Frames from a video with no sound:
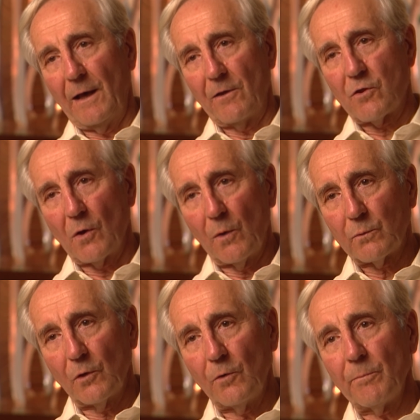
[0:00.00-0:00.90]

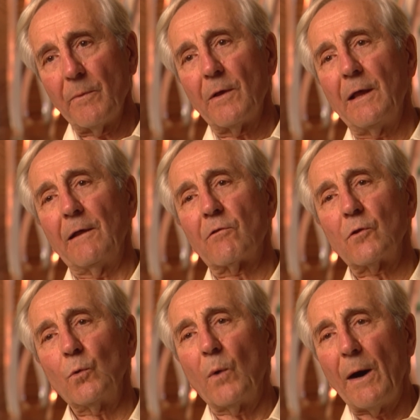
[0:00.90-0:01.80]
showroom as
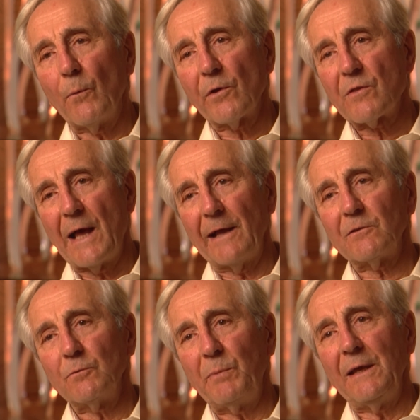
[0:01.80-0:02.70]
to what was
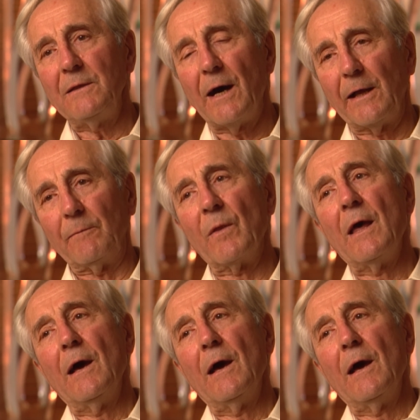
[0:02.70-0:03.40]
not to be done.